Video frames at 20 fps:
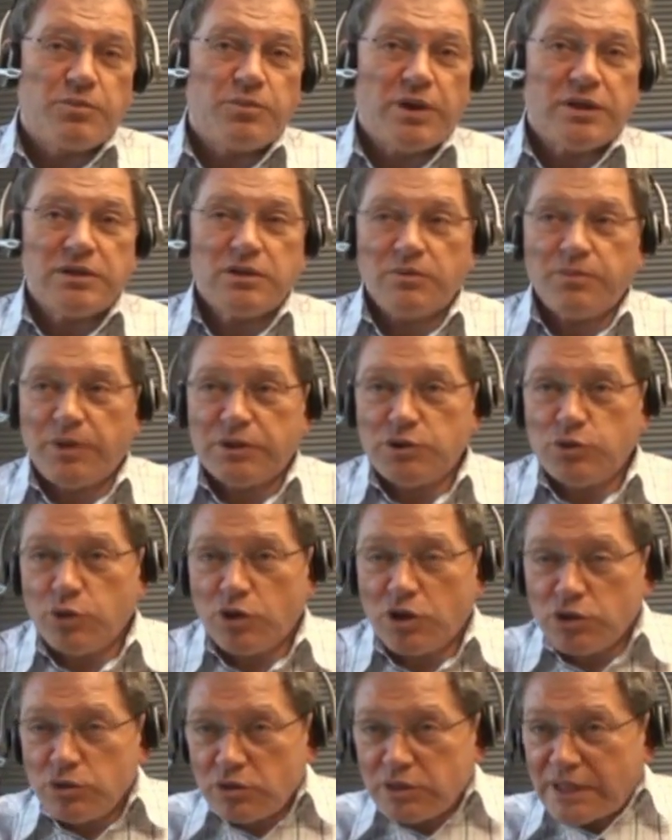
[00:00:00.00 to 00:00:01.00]
but
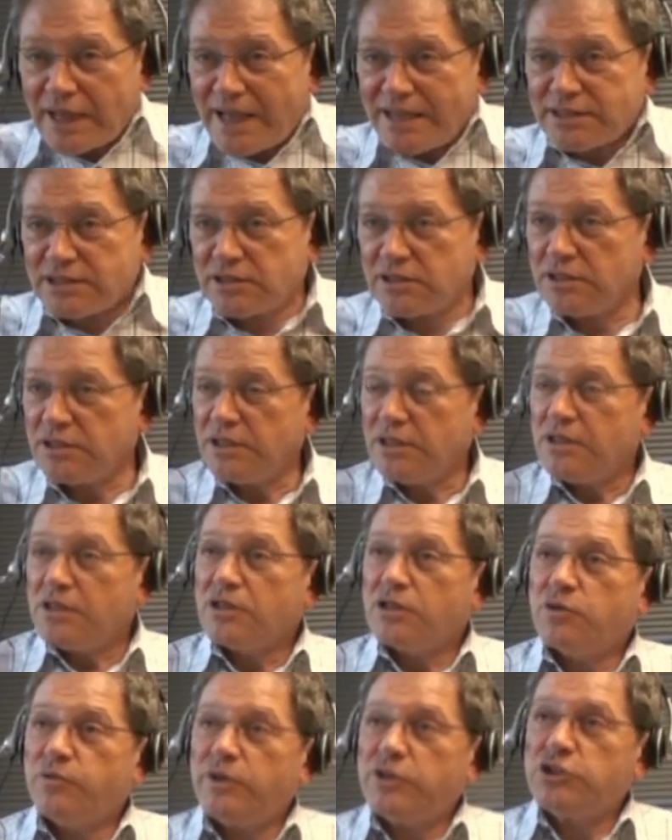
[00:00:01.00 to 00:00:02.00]
you cannot ask
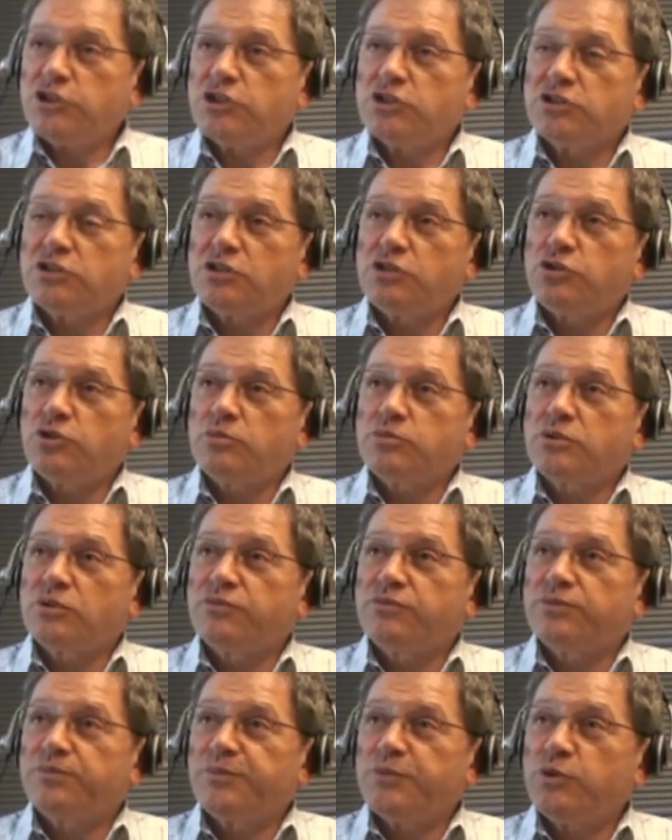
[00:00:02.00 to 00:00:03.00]
questions in terms
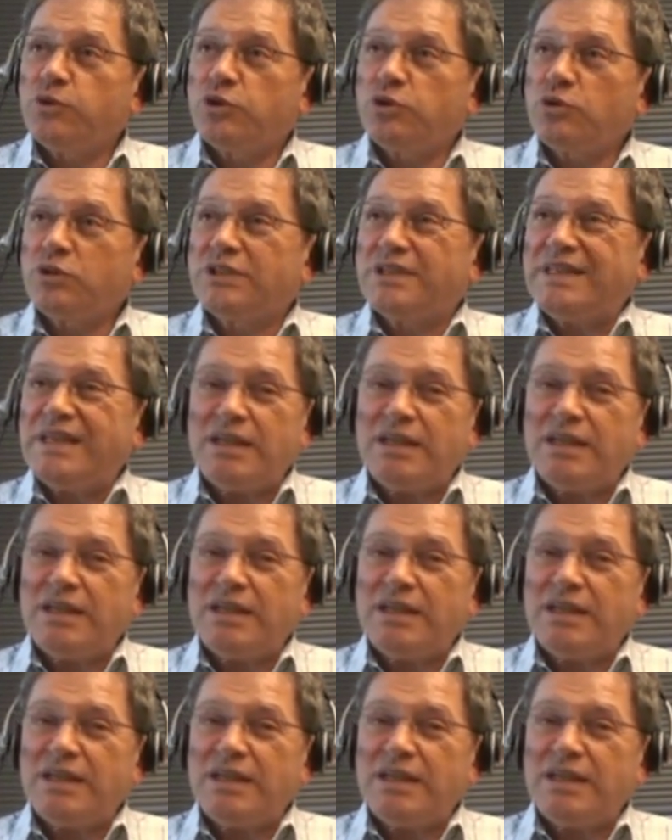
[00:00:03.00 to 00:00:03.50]
of, you cannot